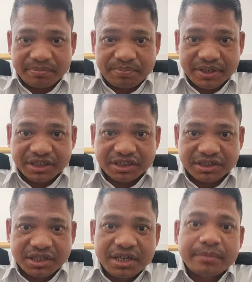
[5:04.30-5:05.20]

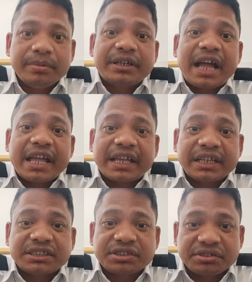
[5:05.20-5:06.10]
companies, but I
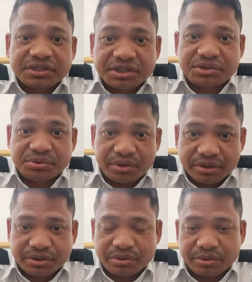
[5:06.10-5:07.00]
can suggest you
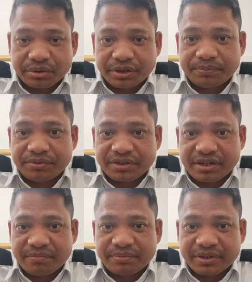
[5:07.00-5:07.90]
also if your
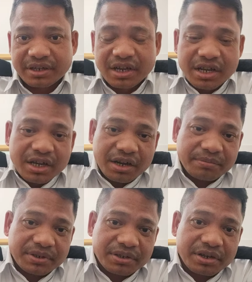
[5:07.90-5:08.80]

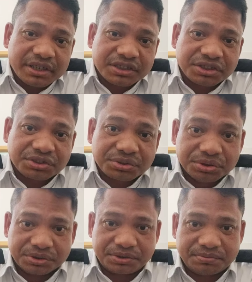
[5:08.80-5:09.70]
computer knowledge is
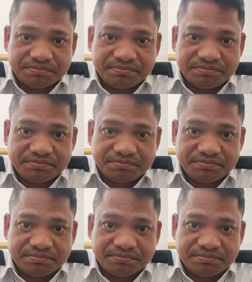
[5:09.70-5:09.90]
good.